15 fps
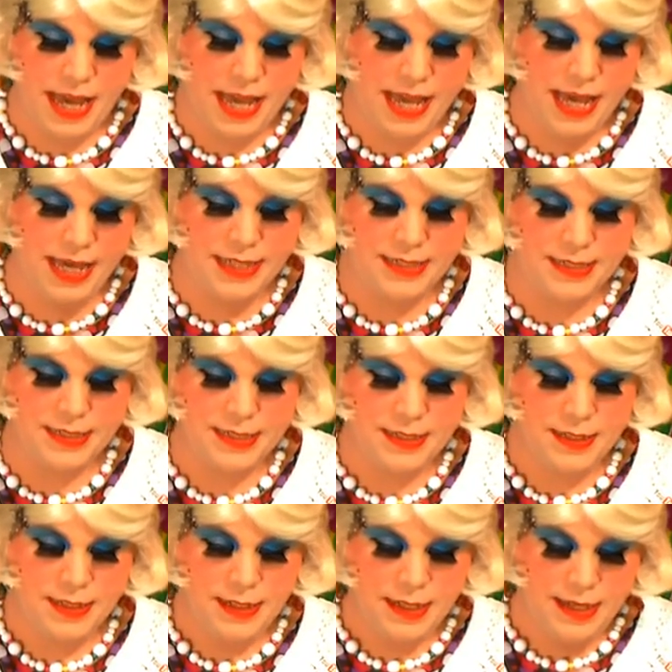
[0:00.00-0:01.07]
And
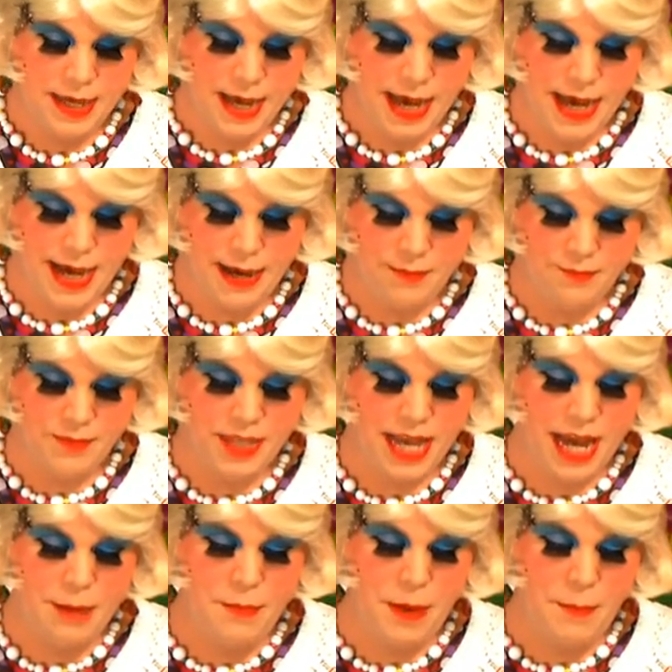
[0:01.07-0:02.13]
um, you
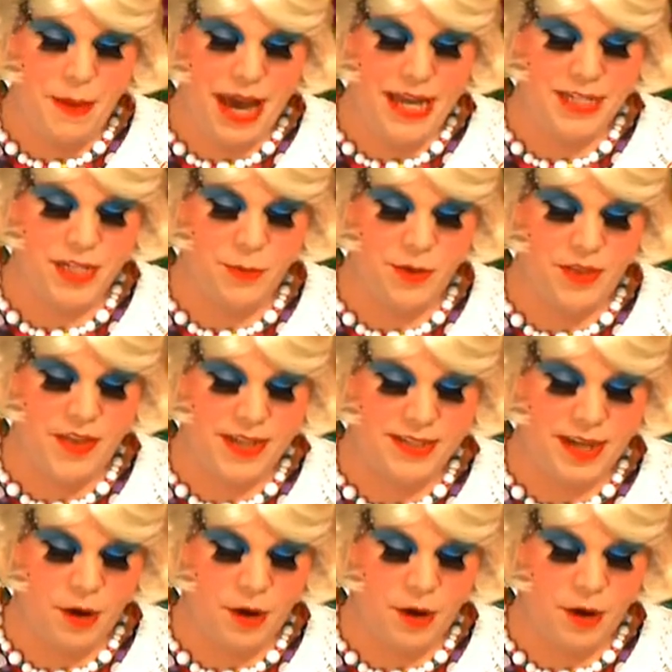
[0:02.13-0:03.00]
gotta be patient with it.